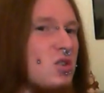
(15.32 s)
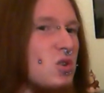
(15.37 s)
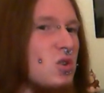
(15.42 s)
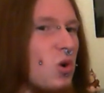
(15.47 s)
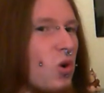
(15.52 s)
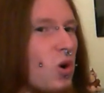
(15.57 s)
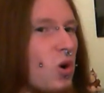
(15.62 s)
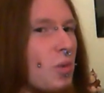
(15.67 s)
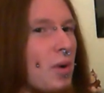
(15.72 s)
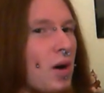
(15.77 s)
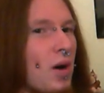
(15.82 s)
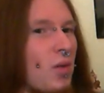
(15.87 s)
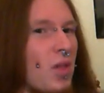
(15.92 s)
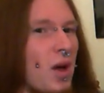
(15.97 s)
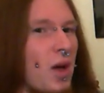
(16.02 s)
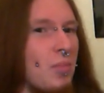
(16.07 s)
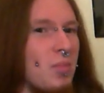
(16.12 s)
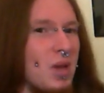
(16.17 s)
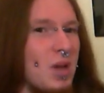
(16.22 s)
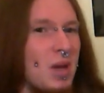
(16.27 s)
talk
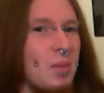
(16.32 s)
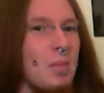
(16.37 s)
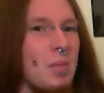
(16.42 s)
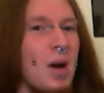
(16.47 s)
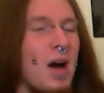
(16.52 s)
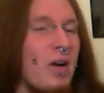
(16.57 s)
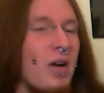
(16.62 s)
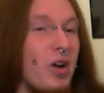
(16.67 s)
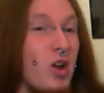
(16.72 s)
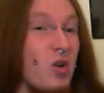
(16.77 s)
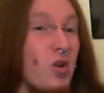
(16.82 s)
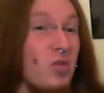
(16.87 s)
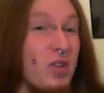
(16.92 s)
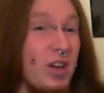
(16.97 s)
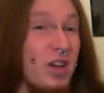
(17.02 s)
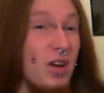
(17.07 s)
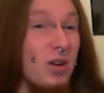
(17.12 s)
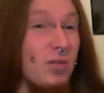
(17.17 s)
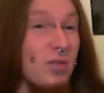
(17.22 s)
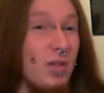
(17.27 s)
about that big Mario
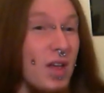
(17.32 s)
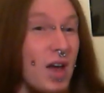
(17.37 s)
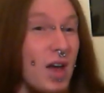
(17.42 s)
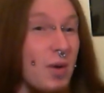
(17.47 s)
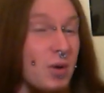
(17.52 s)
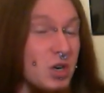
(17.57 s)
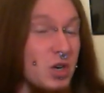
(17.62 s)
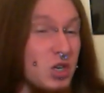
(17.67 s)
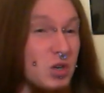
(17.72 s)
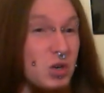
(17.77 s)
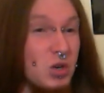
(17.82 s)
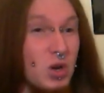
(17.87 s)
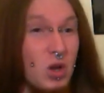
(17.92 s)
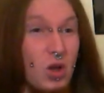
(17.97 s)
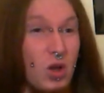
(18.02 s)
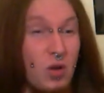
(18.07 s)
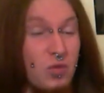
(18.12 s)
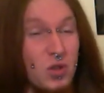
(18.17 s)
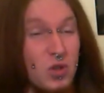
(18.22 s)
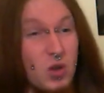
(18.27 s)
thing over there, which
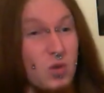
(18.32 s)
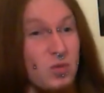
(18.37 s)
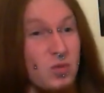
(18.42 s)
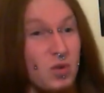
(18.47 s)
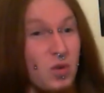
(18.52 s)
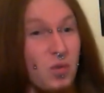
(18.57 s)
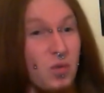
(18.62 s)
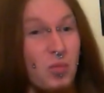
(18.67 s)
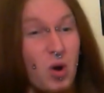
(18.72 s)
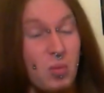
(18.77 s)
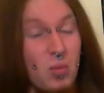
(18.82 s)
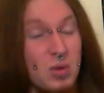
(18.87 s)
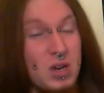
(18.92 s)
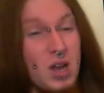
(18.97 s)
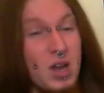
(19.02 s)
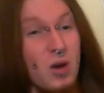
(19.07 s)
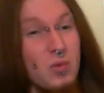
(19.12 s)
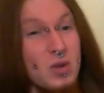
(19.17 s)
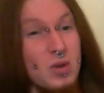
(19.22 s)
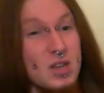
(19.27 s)
a few of you have
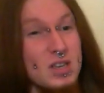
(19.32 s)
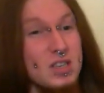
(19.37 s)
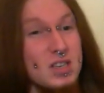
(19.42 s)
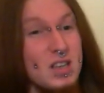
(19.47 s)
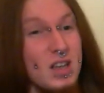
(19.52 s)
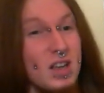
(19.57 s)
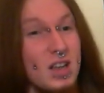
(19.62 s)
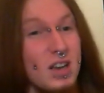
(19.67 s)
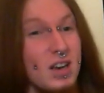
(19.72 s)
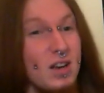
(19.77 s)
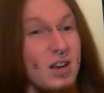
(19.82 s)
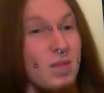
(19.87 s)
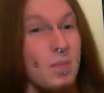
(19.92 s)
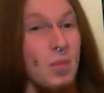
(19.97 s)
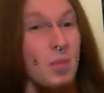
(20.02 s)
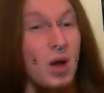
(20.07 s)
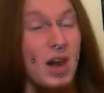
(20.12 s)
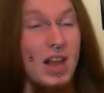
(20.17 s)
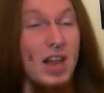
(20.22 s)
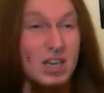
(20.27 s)
probably noticed in
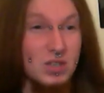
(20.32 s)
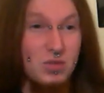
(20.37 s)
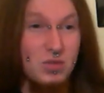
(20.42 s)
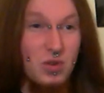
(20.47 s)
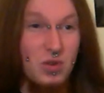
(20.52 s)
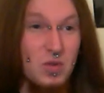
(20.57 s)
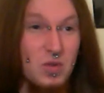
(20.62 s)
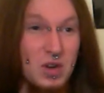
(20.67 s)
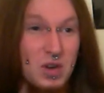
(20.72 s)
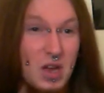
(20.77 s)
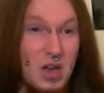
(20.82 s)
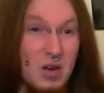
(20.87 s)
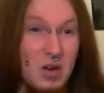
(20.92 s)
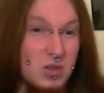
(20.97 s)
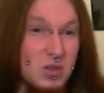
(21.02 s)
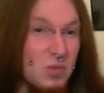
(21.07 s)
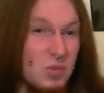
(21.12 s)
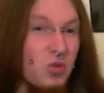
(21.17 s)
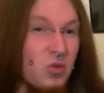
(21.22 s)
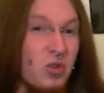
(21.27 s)
my last few
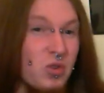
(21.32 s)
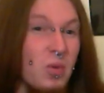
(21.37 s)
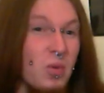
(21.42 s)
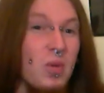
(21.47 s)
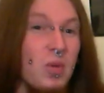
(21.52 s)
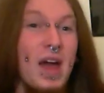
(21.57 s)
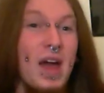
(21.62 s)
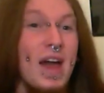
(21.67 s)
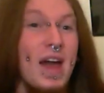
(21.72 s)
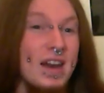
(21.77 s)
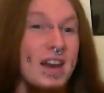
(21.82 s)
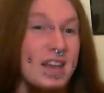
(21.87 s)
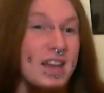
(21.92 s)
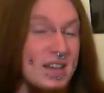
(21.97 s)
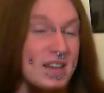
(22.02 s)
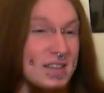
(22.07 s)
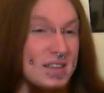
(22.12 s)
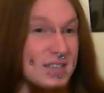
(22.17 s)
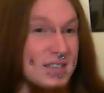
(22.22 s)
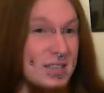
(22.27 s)
videos and wondering what the hell
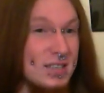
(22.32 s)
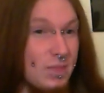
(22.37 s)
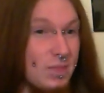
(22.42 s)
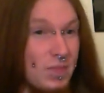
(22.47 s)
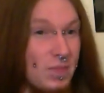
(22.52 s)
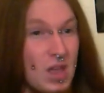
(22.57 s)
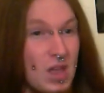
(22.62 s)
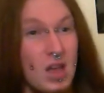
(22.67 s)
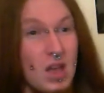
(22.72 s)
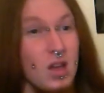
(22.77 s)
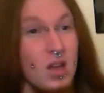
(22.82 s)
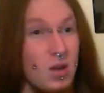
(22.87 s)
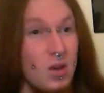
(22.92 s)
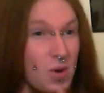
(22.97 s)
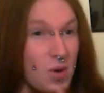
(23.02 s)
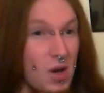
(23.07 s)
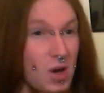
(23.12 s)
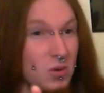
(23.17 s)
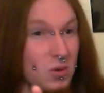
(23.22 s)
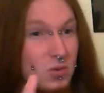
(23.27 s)
it is.
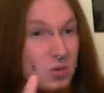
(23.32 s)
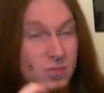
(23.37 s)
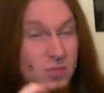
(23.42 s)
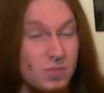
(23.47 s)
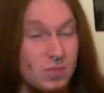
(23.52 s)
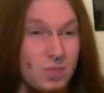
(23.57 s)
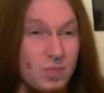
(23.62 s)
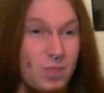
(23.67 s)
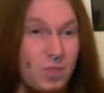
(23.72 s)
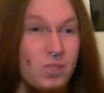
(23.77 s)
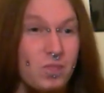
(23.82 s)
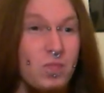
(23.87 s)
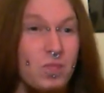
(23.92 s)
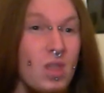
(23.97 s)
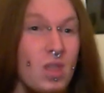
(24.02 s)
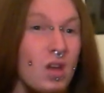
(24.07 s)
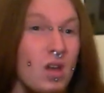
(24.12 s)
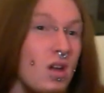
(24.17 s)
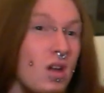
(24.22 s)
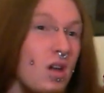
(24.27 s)
Well,
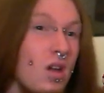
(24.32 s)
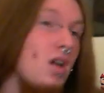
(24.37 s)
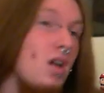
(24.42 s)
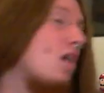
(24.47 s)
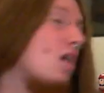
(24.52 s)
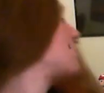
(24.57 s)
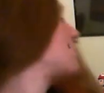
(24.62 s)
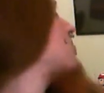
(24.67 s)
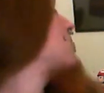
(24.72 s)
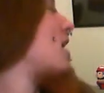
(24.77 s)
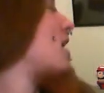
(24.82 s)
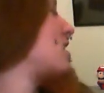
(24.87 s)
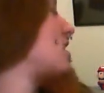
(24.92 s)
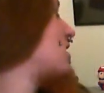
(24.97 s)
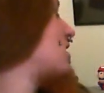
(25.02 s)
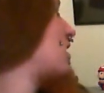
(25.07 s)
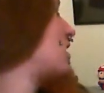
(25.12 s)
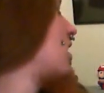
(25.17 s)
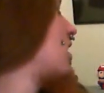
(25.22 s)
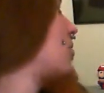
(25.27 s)
it was
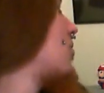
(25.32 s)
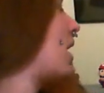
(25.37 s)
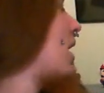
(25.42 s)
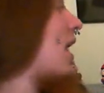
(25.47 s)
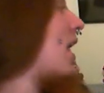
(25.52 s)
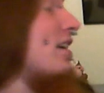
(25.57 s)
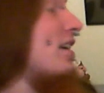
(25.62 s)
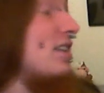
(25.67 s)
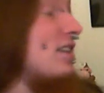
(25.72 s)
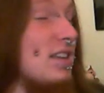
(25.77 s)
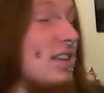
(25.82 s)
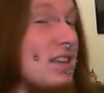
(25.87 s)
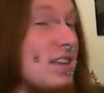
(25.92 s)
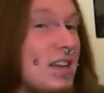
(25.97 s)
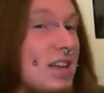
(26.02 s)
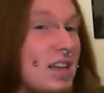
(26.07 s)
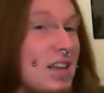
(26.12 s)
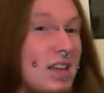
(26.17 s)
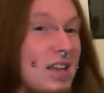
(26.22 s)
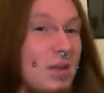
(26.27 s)
basically a
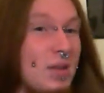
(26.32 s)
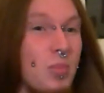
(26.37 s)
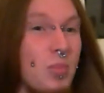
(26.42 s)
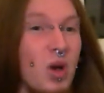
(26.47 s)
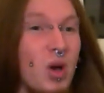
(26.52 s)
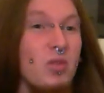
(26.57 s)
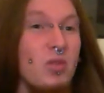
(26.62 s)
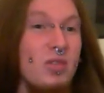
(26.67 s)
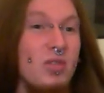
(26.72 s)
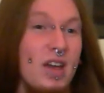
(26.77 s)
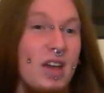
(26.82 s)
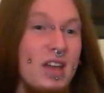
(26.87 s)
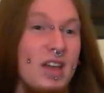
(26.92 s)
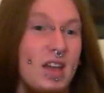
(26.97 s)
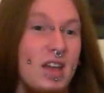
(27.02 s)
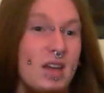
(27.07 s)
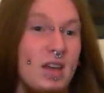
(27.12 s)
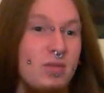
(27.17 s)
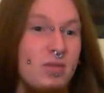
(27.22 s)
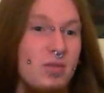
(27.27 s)
belated
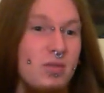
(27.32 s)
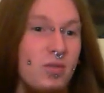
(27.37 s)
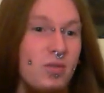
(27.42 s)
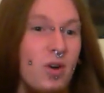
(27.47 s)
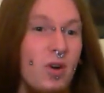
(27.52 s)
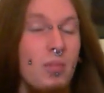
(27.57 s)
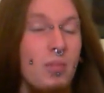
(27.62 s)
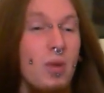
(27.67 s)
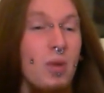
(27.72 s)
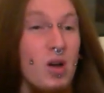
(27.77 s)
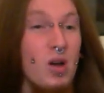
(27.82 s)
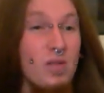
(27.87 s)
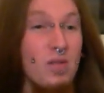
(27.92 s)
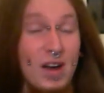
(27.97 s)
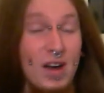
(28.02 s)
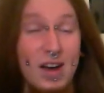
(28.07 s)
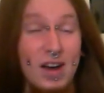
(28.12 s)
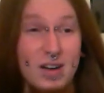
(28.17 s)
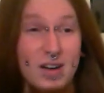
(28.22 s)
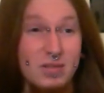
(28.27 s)
birthday gift from my
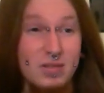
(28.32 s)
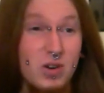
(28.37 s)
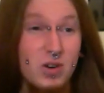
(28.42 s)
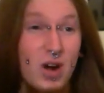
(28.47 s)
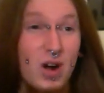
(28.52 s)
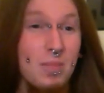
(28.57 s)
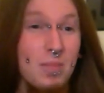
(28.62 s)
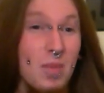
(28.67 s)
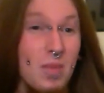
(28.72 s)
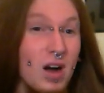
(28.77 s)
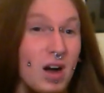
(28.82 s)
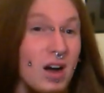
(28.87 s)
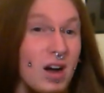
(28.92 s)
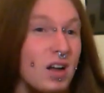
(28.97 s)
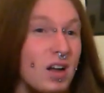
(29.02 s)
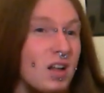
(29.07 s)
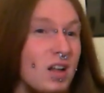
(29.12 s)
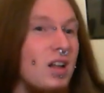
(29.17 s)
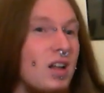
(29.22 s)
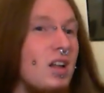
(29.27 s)
other half's
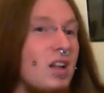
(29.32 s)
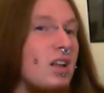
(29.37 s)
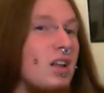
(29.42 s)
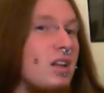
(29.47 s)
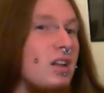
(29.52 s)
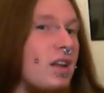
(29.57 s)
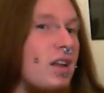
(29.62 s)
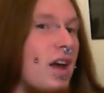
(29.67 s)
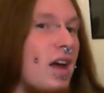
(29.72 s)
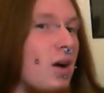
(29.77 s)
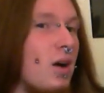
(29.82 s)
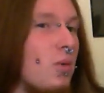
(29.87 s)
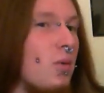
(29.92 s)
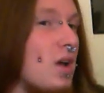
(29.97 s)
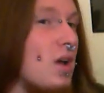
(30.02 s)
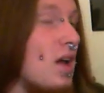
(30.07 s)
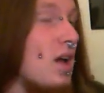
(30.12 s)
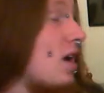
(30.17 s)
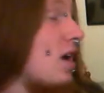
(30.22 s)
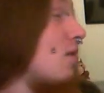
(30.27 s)
grandma.
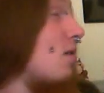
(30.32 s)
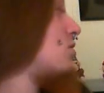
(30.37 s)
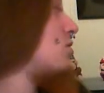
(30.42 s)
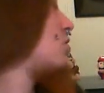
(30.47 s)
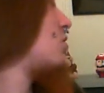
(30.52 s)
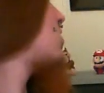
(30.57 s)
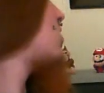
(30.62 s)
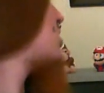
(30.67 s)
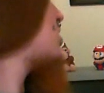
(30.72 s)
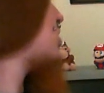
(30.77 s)
Now, it was